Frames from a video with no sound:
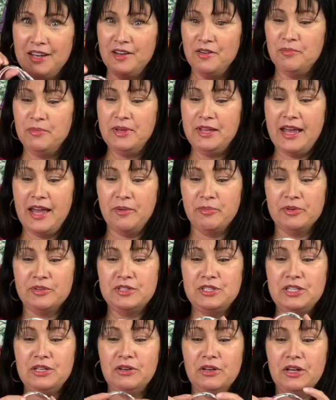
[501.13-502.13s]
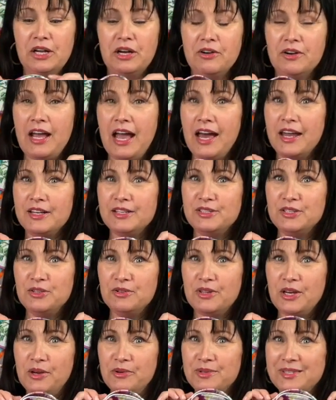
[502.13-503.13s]
be able to learn how to do
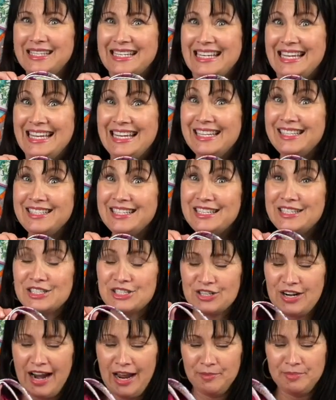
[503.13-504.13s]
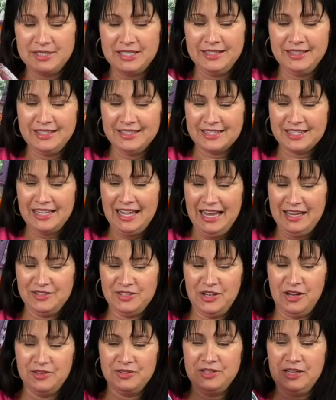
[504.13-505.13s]
those easy straps in this class
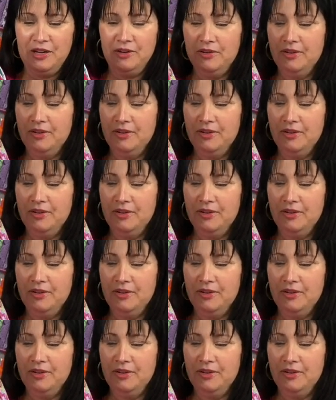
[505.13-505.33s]
also. And